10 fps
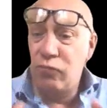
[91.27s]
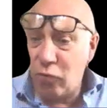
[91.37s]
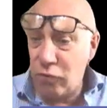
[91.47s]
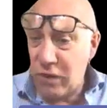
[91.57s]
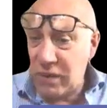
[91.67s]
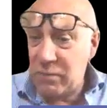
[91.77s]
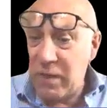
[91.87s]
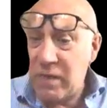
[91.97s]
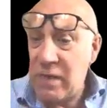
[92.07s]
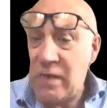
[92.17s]
Broadly
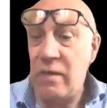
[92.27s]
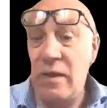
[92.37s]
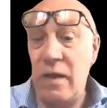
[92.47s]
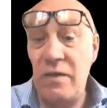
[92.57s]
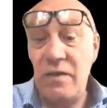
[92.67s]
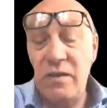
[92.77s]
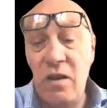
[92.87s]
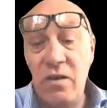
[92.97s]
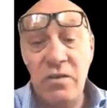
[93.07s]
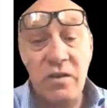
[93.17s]
speaking, and this
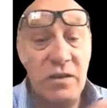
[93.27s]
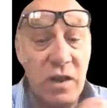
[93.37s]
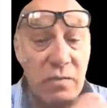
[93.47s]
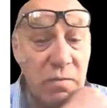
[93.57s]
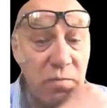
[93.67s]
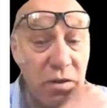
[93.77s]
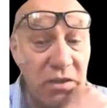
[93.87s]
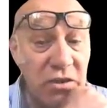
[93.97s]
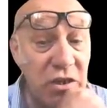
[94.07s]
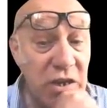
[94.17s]
is largely determined by
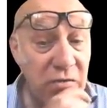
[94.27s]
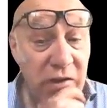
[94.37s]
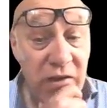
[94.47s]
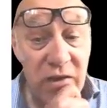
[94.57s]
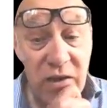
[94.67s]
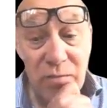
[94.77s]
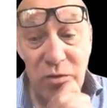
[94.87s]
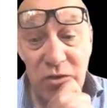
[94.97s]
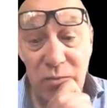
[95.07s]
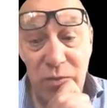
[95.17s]
the engineering
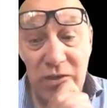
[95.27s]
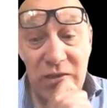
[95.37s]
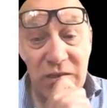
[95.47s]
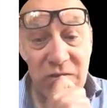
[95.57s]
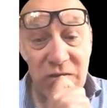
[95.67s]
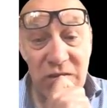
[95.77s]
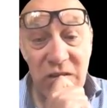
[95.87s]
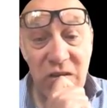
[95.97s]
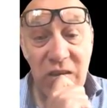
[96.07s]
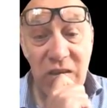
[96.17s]
possibilities on the
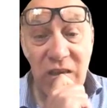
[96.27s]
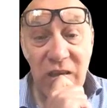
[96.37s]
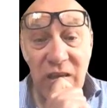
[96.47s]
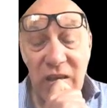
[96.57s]
site,